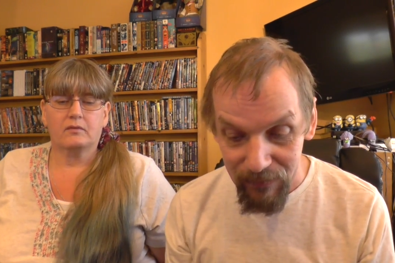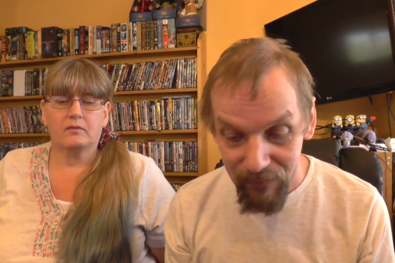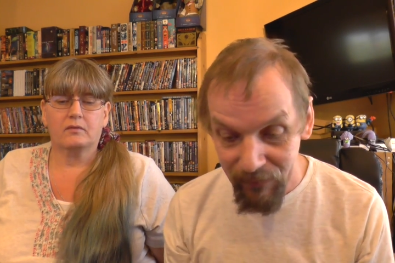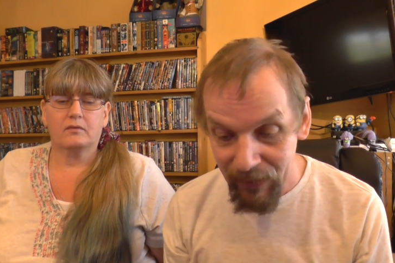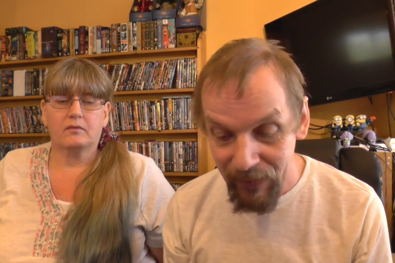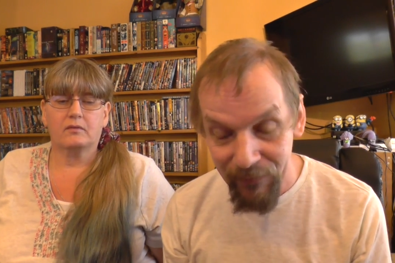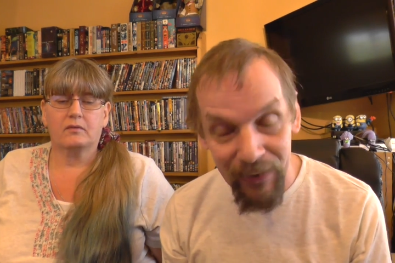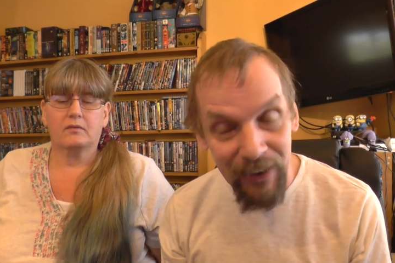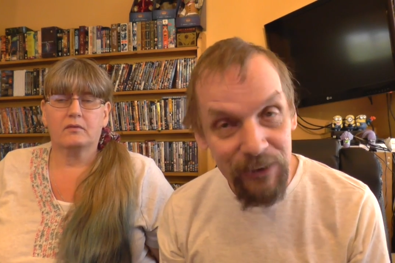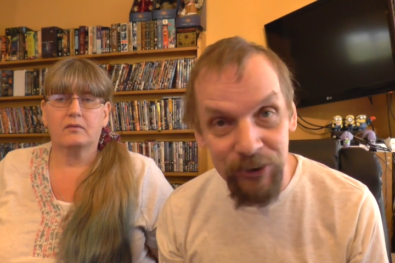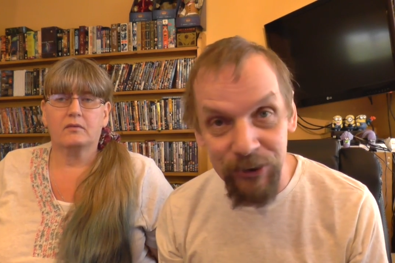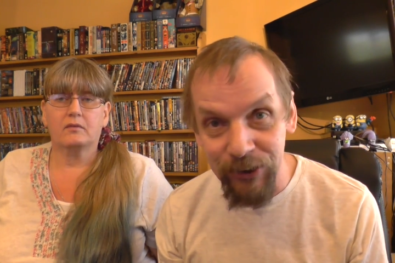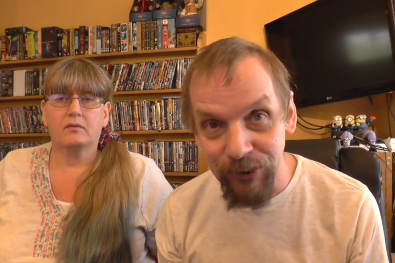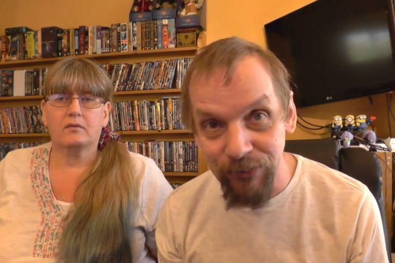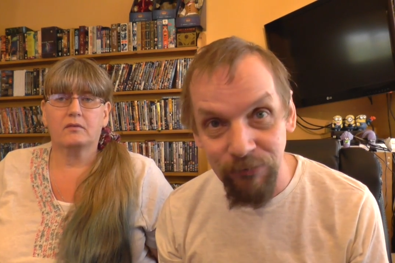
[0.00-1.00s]
Speaker 1: that that's
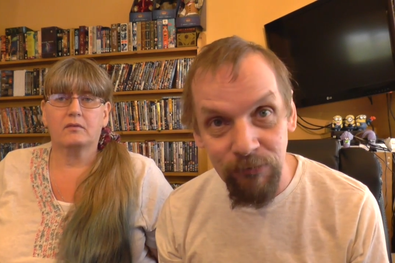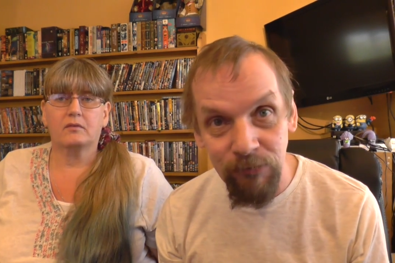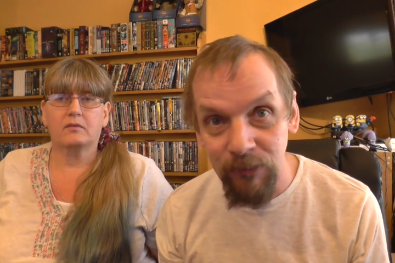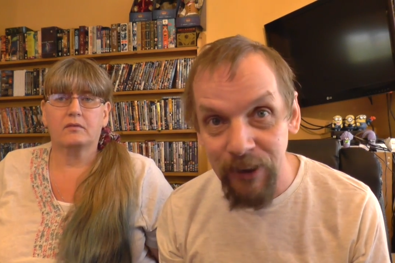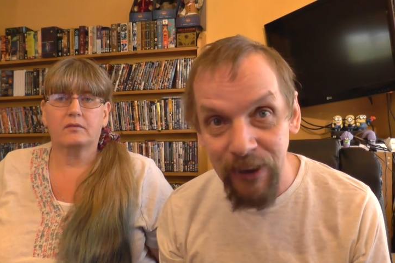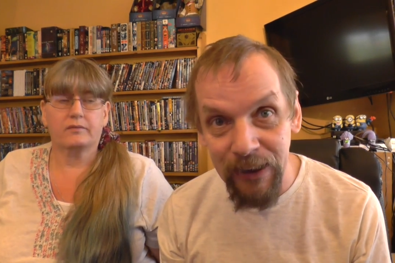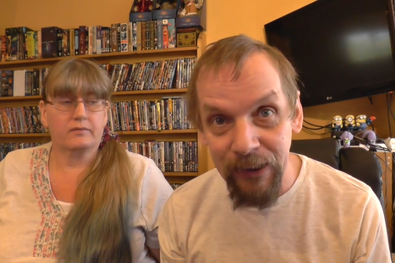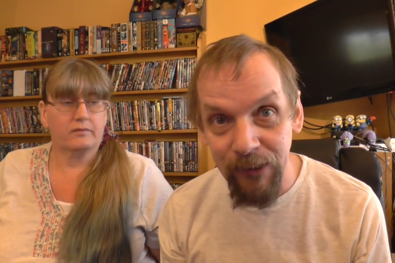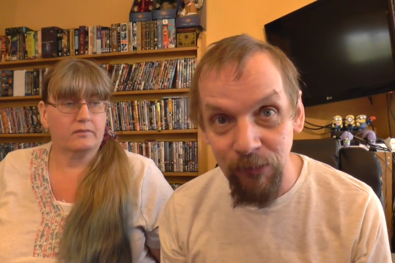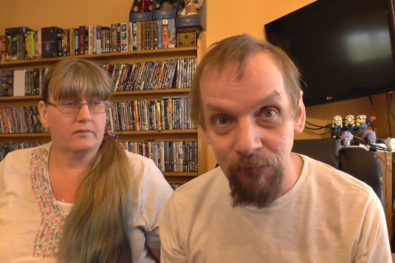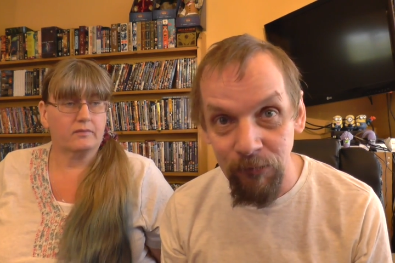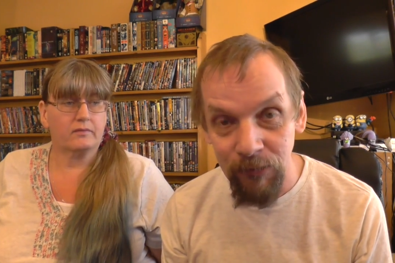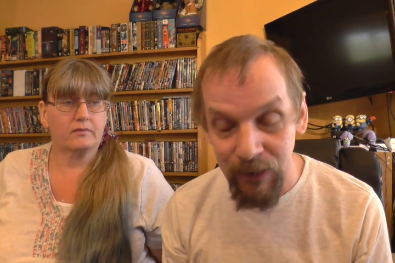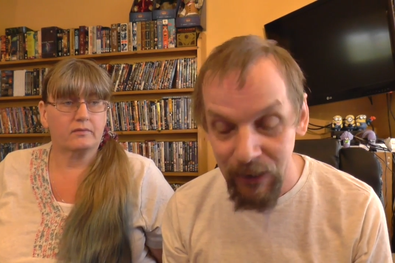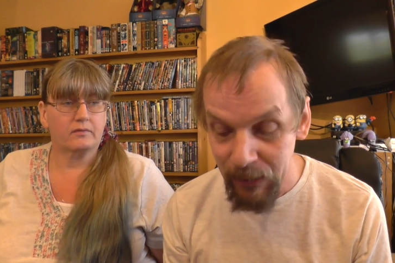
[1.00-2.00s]
just really,
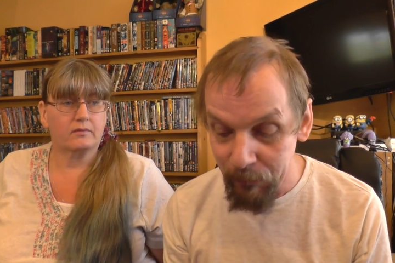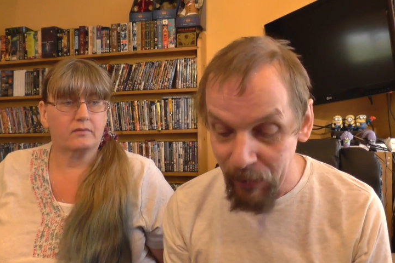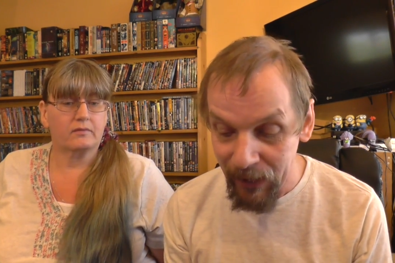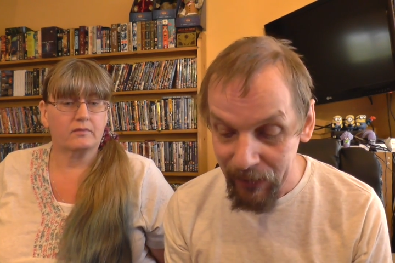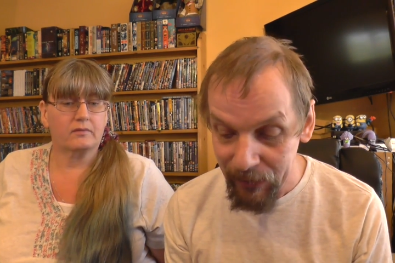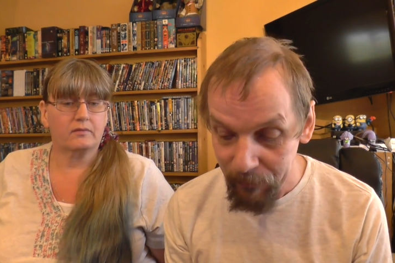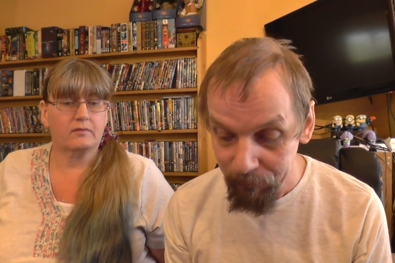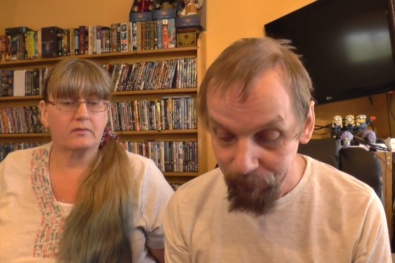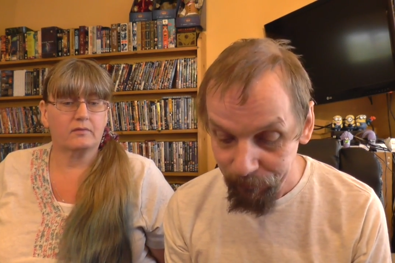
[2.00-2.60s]
really bad.